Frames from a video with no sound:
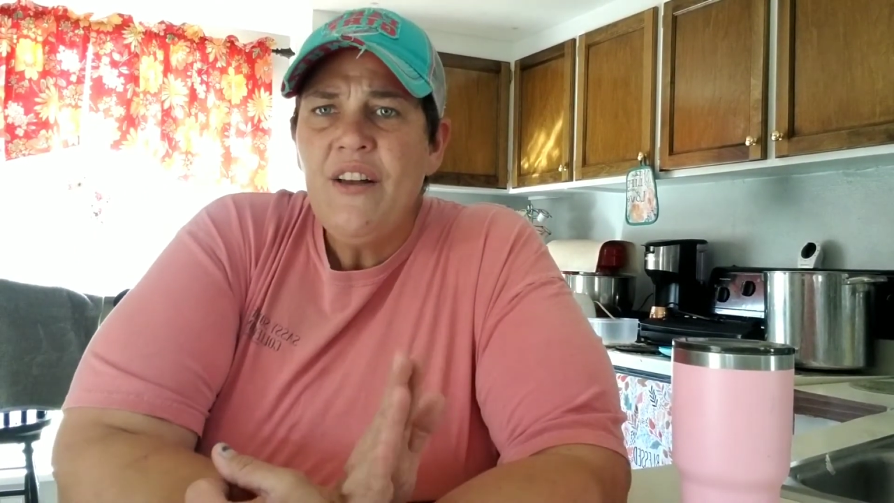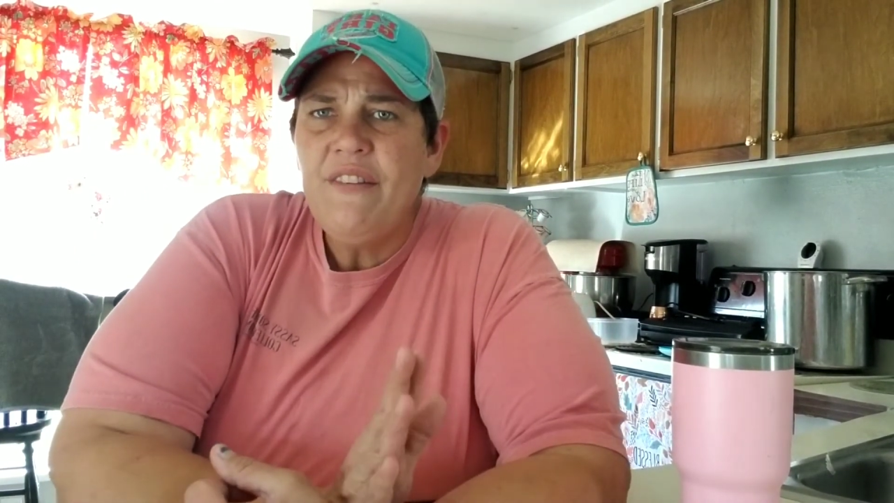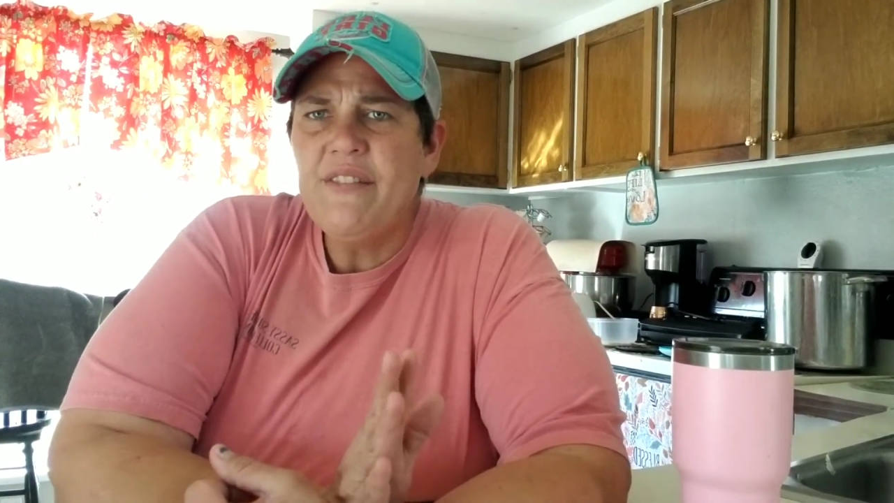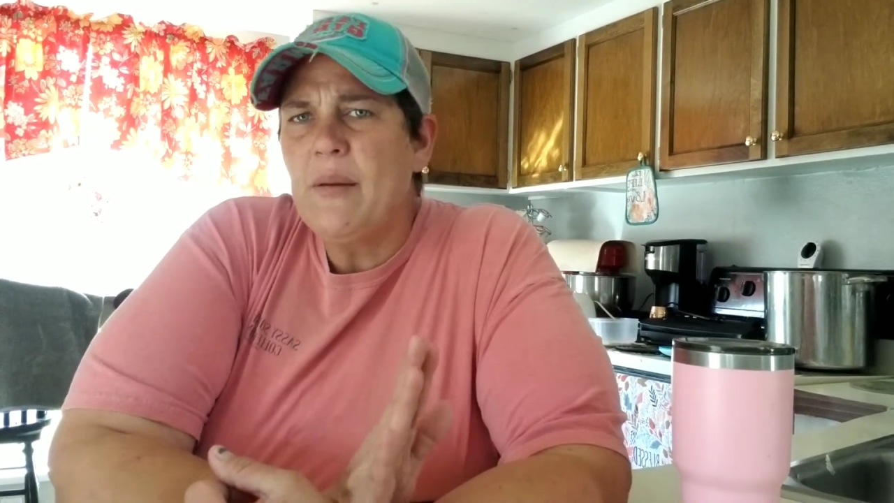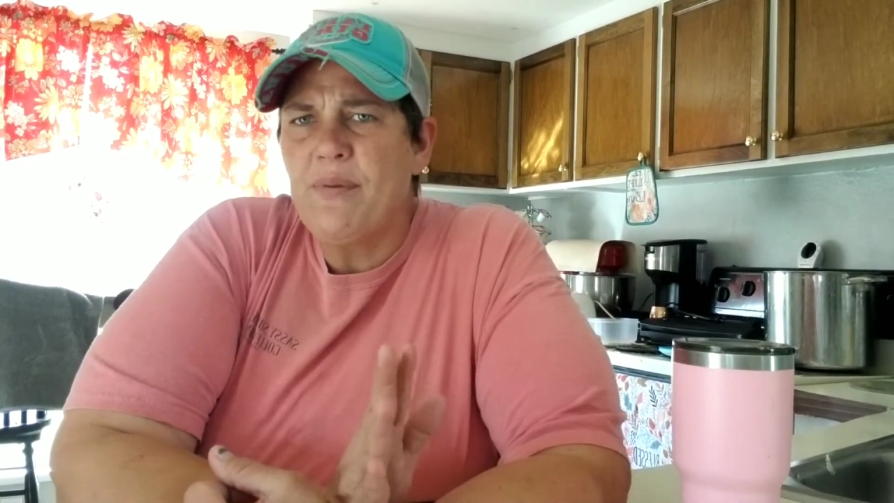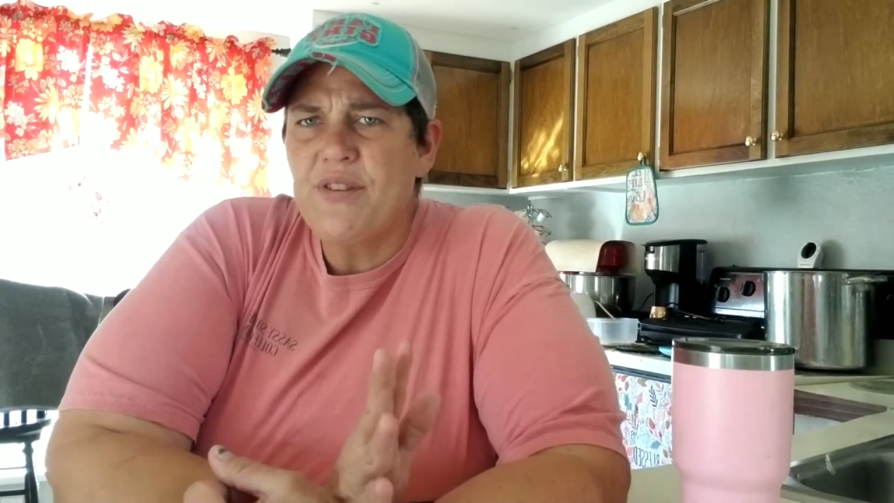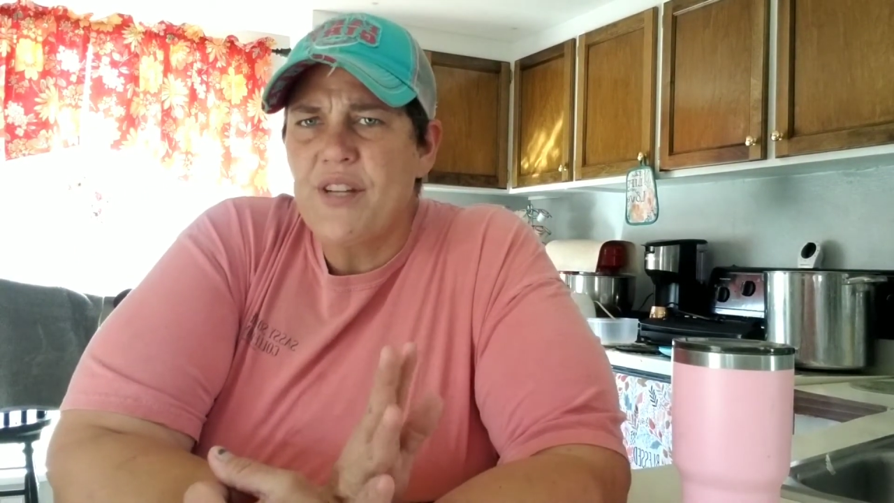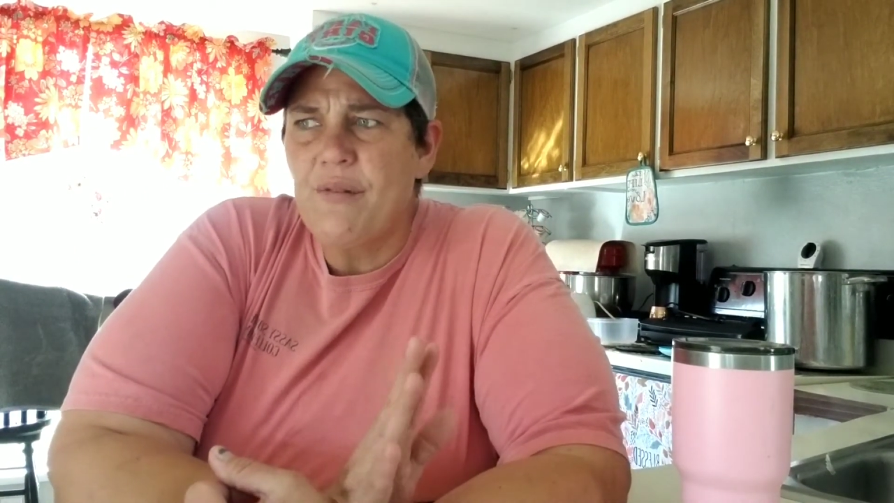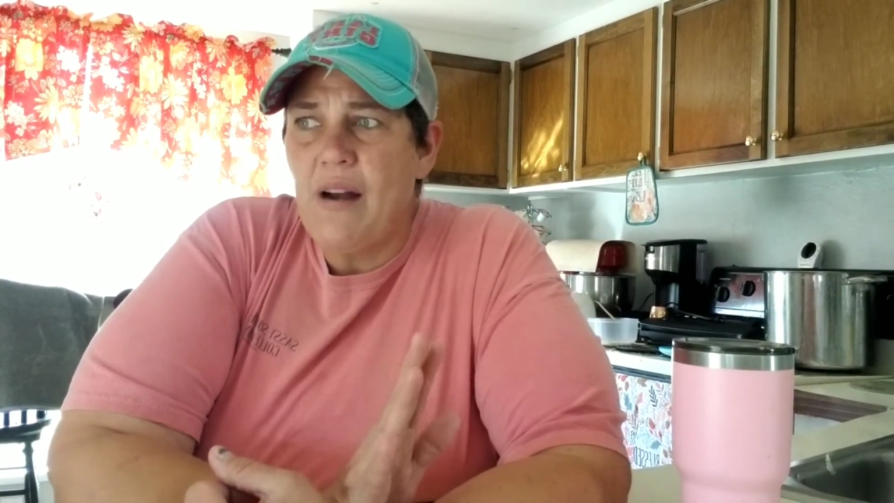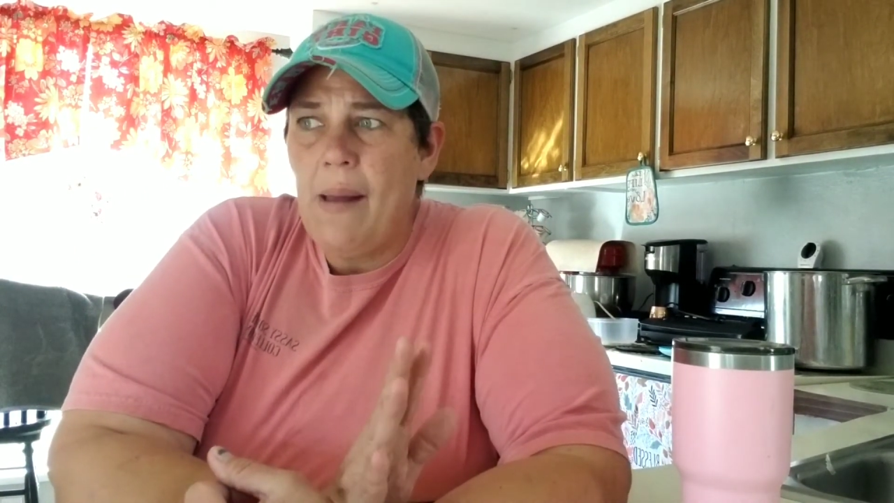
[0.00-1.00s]

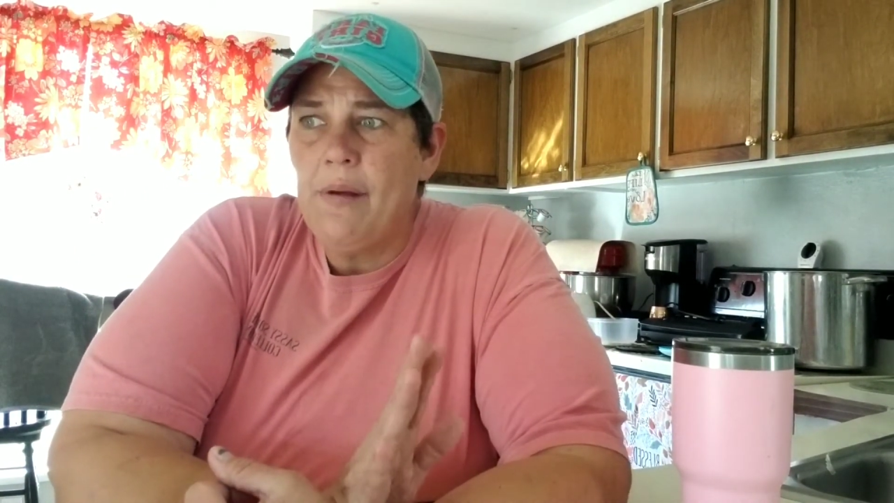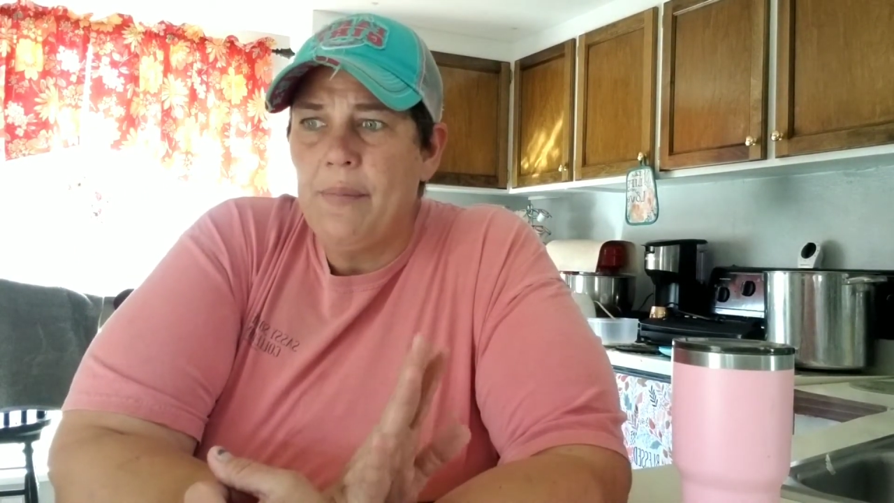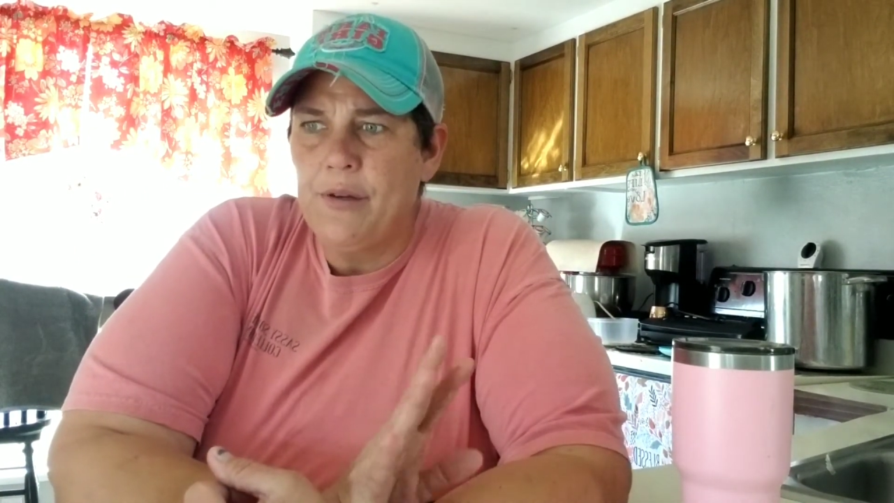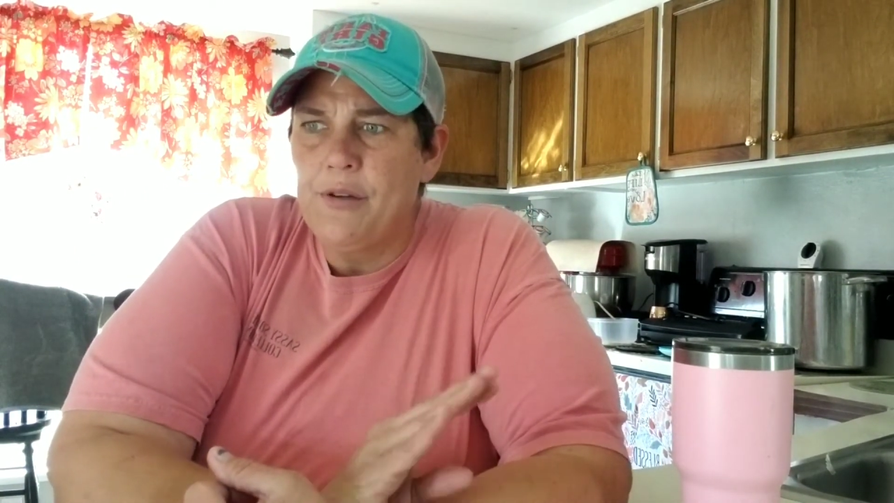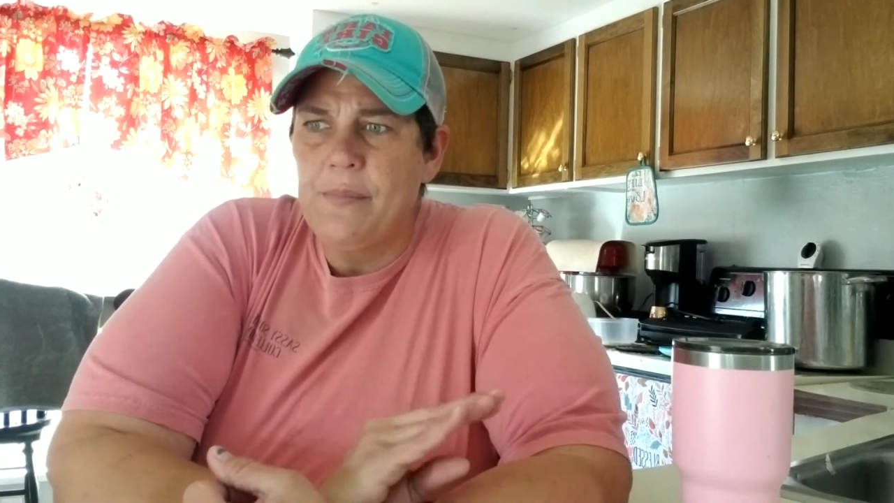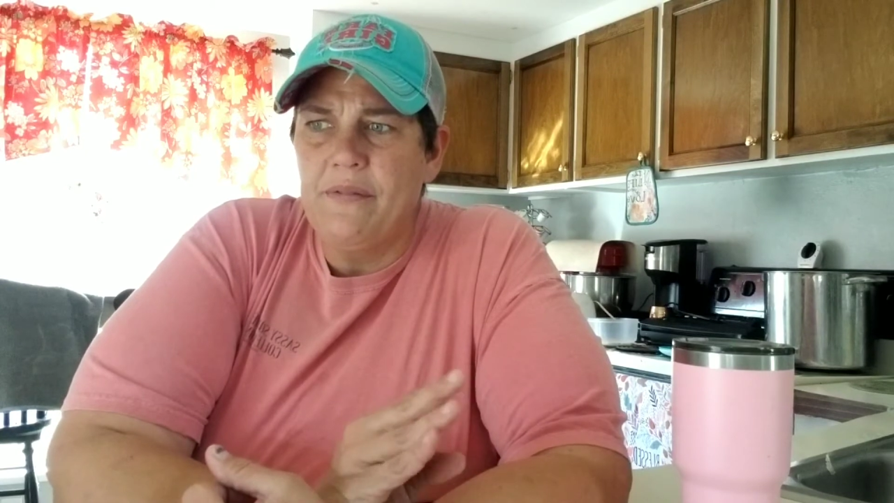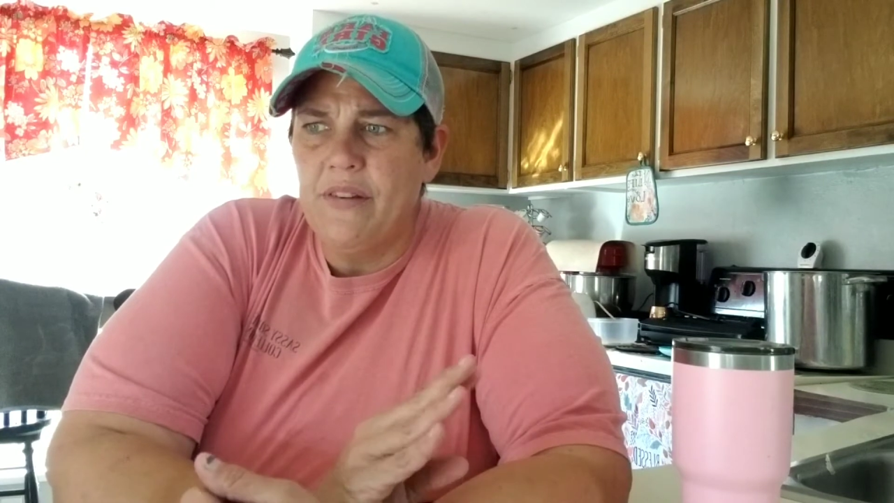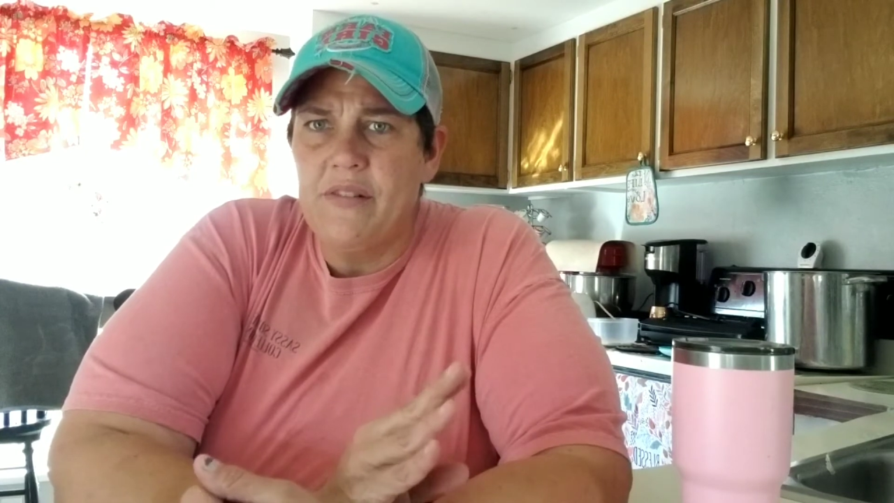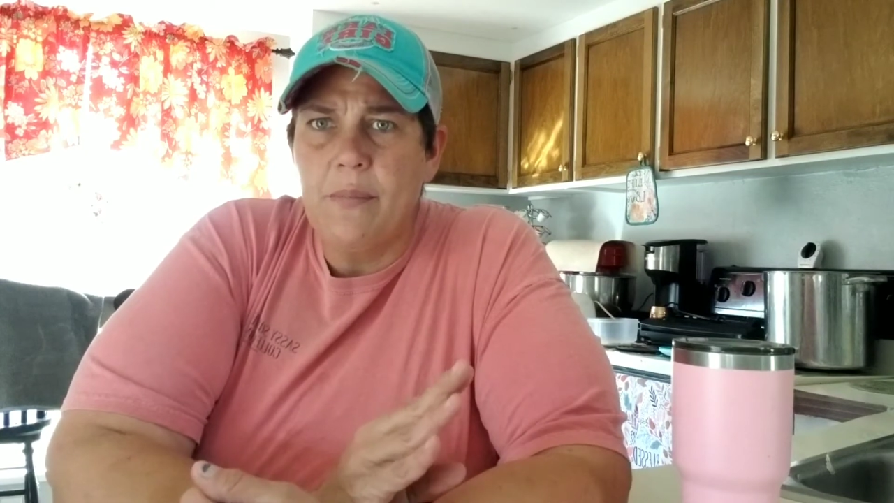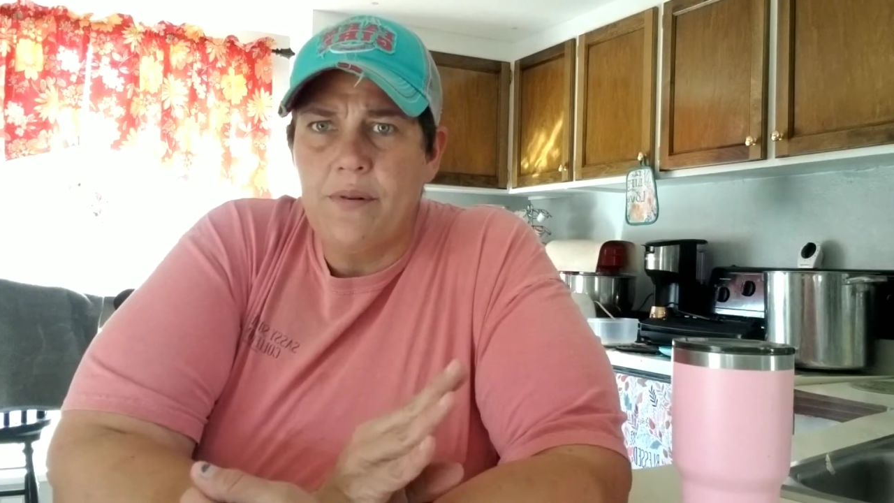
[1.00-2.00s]
50% rabbit poop and
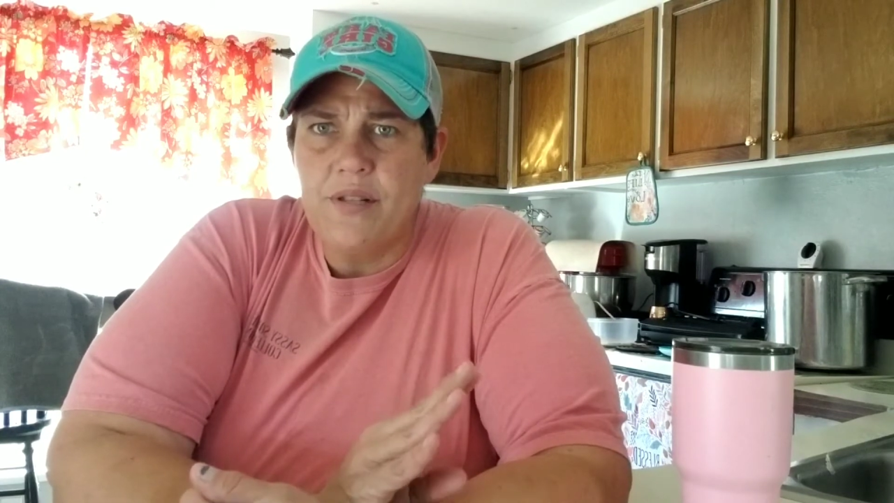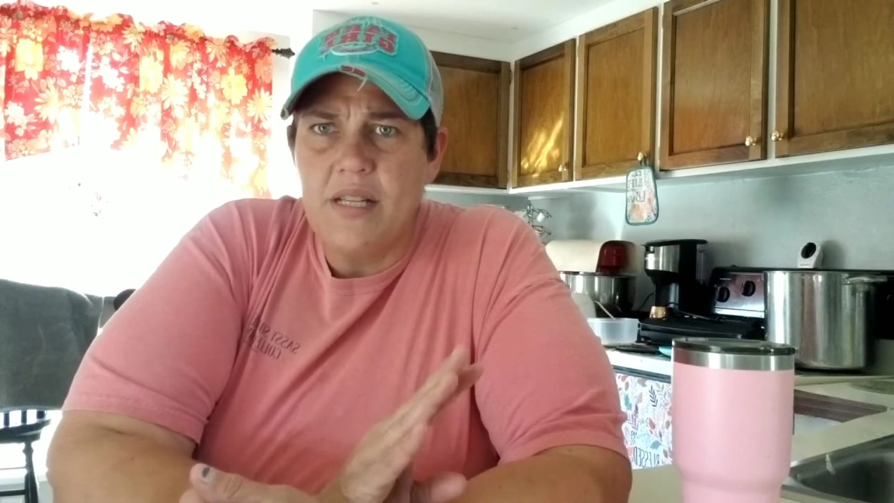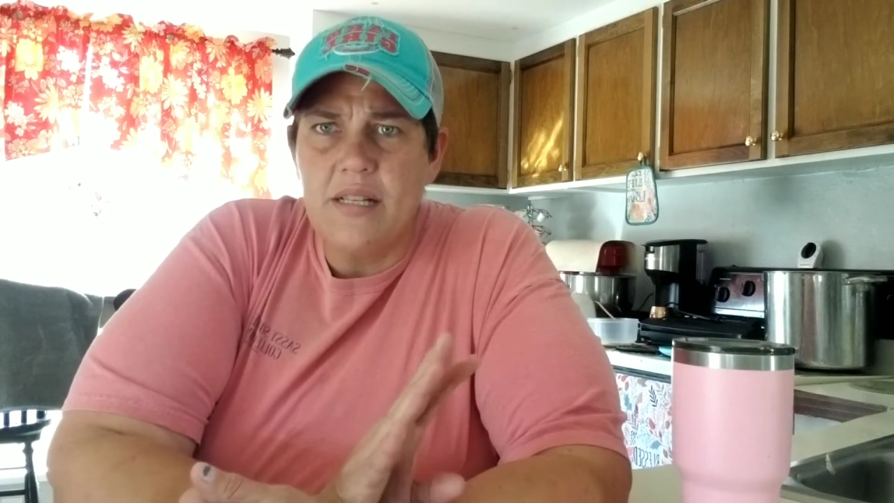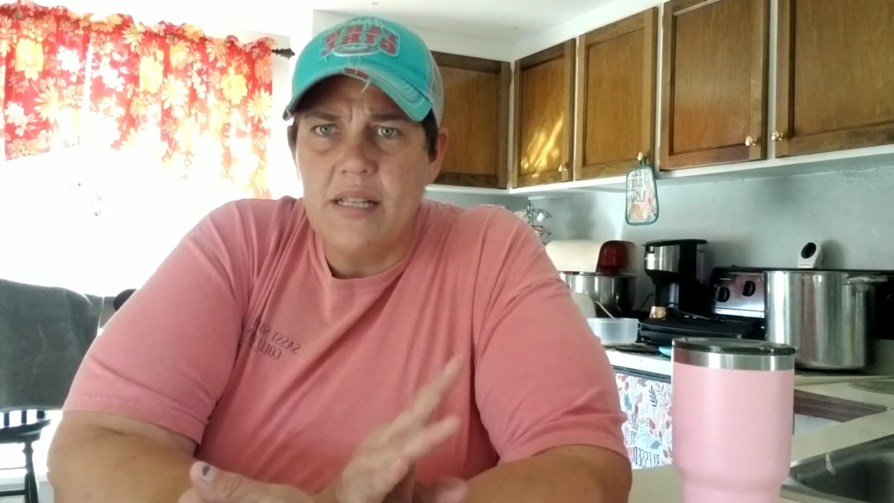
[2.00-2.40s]
50%